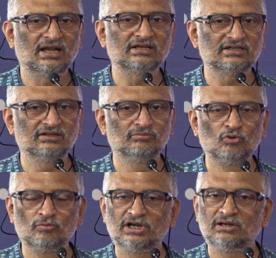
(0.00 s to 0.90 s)
national
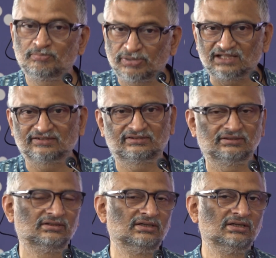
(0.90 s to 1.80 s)
movement
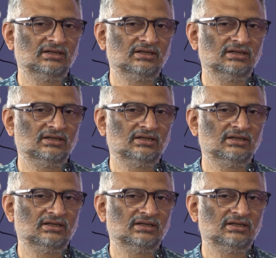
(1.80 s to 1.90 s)
plus